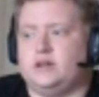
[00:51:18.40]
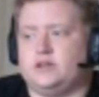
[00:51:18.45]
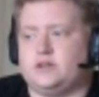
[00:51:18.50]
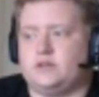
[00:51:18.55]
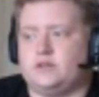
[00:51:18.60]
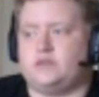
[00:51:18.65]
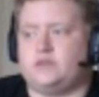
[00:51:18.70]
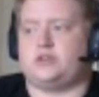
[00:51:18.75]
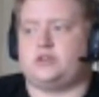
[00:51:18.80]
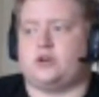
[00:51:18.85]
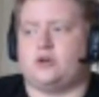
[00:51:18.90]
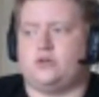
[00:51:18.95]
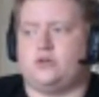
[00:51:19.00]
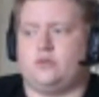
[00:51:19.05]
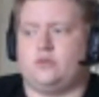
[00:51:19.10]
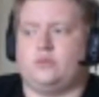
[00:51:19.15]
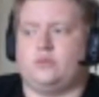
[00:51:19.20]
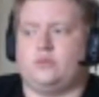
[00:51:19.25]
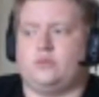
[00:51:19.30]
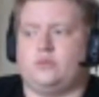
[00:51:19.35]

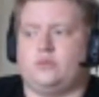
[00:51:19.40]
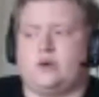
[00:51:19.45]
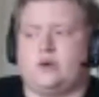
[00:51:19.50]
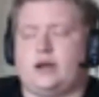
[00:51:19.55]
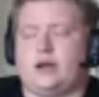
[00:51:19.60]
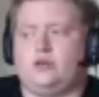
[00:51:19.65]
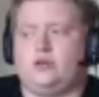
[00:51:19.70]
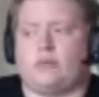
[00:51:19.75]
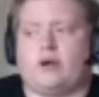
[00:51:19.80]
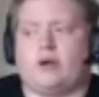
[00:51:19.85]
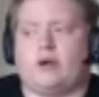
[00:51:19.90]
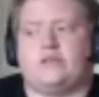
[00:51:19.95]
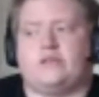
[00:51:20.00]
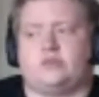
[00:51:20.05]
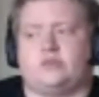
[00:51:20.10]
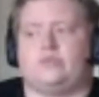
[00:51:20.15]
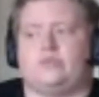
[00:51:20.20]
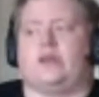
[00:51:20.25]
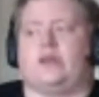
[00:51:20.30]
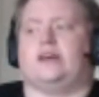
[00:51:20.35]
So, looking around
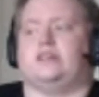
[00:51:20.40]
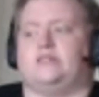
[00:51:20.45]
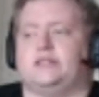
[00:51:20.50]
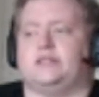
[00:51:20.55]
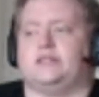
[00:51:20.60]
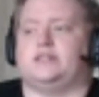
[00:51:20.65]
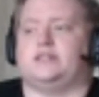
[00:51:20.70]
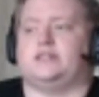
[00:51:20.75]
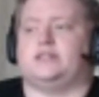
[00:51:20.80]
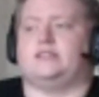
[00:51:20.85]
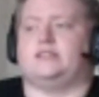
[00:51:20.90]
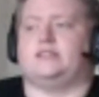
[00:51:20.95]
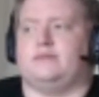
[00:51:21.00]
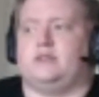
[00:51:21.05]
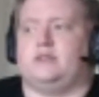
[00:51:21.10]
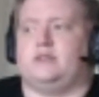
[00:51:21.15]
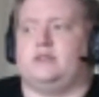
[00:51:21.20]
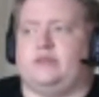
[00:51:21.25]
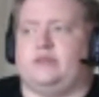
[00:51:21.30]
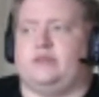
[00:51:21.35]
at this place, it does seem
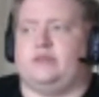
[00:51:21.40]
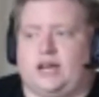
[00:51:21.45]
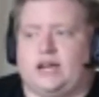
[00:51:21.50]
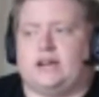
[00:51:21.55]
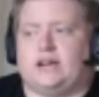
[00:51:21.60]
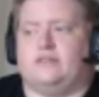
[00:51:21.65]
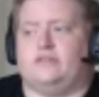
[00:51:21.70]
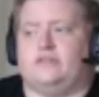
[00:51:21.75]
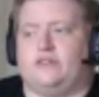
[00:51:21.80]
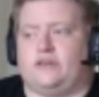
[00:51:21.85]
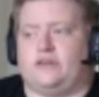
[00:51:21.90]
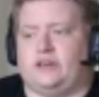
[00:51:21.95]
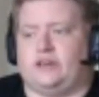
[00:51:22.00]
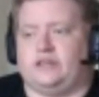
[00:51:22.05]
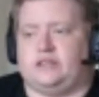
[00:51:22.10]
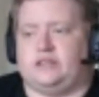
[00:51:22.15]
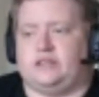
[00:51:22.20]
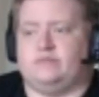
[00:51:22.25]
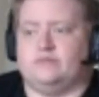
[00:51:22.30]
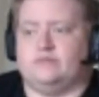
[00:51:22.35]
to be like a
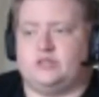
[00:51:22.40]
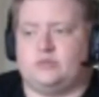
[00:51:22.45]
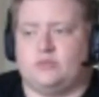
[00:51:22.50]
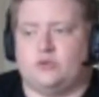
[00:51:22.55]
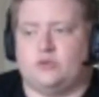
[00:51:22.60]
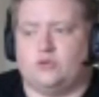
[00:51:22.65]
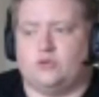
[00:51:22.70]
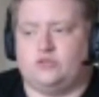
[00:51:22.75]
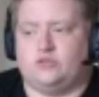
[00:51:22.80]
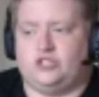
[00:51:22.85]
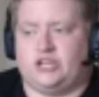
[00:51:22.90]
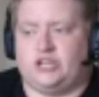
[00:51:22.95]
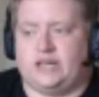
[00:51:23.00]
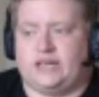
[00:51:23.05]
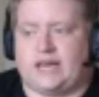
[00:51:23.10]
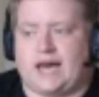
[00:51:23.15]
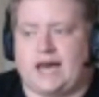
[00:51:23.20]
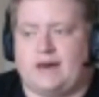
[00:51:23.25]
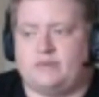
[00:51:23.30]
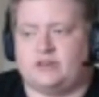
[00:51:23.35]
very small,
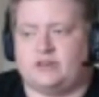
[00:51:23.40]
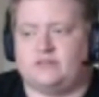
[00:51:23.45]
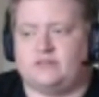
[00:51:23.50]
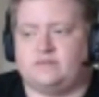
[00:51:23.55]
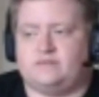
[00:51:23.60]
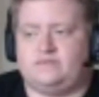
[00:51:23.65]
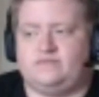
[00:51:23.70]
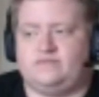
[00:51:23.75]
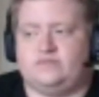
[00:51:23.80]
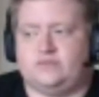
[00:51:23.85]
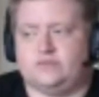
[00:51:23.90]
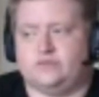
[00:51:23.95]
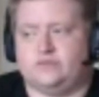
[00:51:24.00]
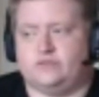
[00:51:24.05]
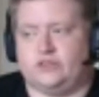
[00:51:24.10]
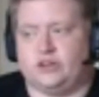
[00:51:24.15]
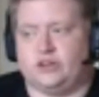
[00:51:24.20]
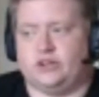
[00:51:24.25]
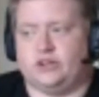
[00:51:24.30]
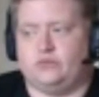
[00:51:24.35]
shitty cabin
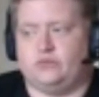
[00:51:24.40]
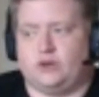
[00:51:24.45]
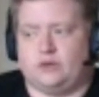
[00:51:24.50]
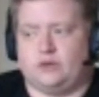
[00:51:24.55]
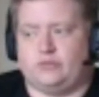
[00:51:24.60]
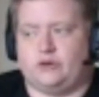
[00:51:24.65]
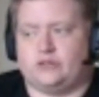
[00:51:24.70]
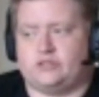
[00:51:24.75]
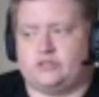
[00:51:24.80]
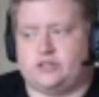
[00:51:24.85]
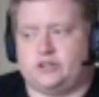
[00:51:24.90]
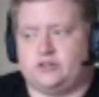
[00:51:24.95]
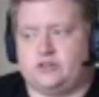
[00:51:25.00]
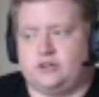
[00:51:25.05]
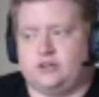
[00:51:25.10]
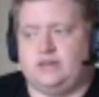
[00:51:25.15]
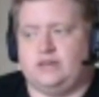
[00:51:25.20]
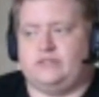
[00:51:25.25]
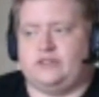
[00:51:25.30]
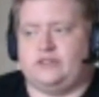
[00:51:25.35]
that one person could
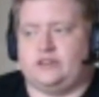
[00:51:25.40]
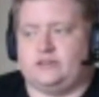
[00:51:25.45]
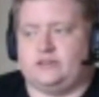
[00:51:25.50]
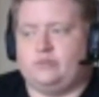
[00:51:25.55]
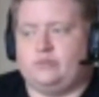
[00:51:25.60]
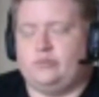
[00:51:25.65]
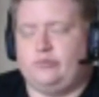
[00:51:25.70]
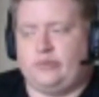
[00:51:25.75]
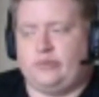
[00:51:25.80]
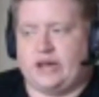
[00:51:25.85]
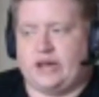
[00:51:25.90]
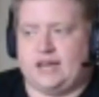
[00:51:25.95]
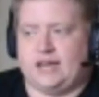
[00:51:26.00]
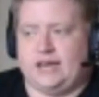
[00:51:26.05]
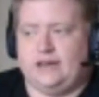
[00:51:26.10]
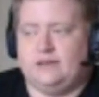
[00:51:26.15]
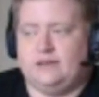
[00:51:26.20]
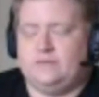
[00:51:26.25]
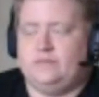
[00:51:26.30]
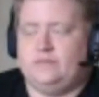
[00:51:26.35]
live in barely.